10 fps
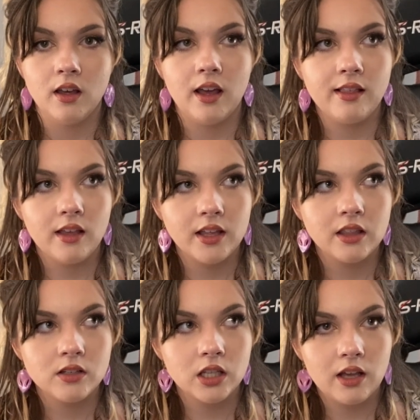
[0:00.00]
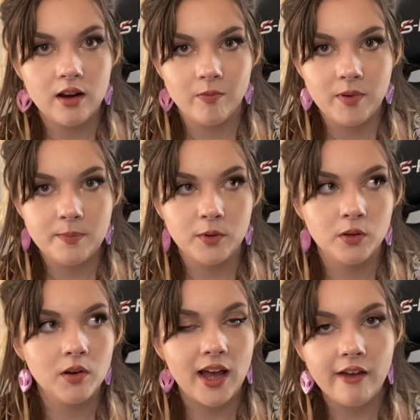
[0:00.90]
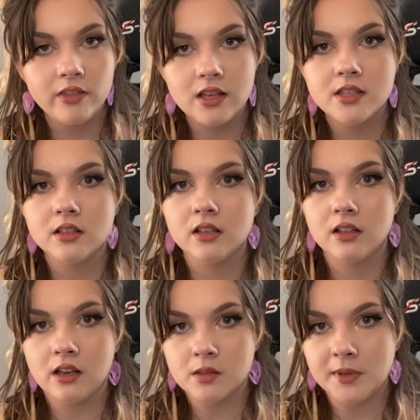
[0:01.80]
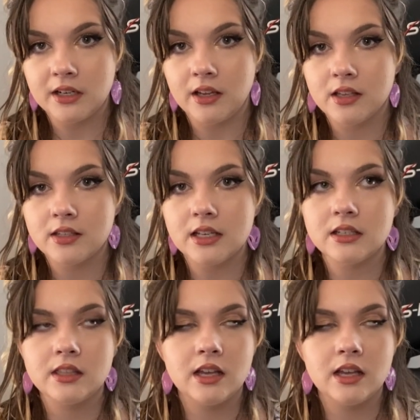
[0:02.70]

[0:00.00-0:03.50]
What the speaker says: And like, there's a lot of people who have these experiences.